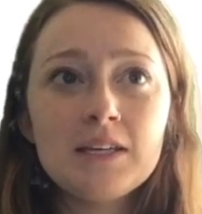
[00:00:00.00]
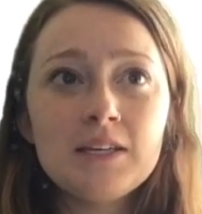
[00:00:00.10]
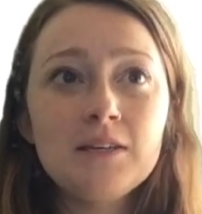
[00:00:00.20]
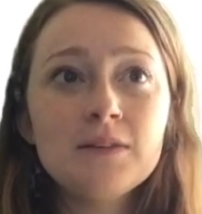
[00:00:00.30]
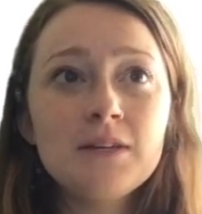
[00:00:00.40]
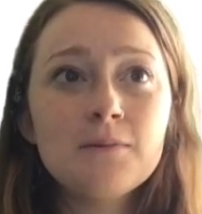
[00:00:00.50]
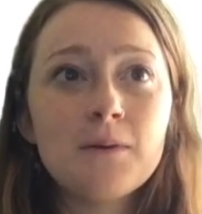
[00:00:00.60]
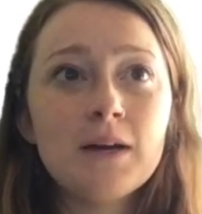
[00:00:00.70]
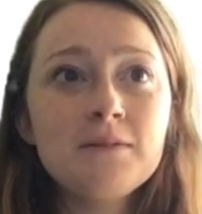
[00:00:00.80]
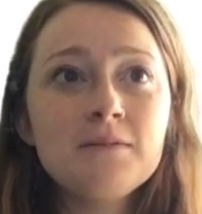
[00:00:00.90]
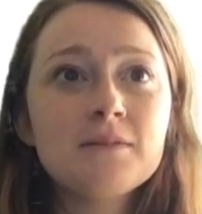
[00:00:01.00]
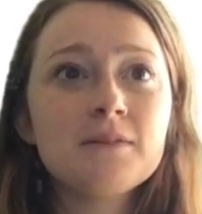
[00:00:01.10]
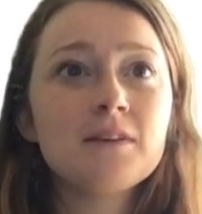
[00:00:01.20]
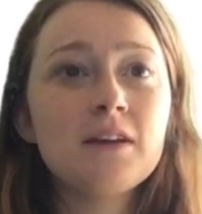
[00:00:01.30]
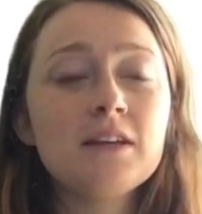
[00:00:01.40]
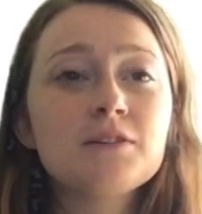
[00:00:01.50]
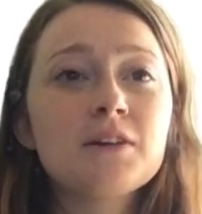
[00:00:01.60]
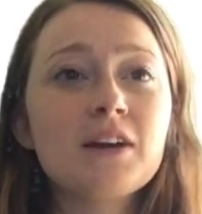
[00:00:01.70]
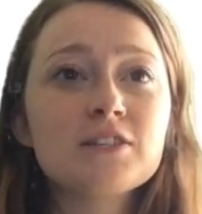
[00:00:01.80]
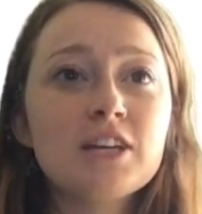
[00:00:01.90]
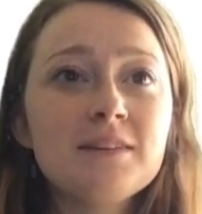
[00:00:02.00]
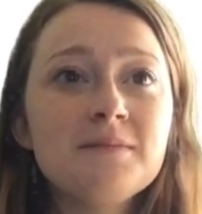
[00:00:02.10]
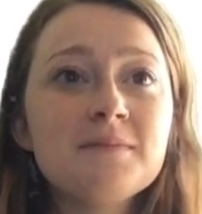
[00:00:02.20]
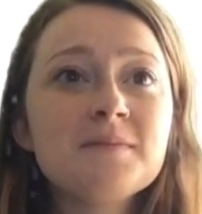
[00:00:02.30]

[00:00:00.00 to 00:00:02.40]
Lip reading: Unit 1, Introduction.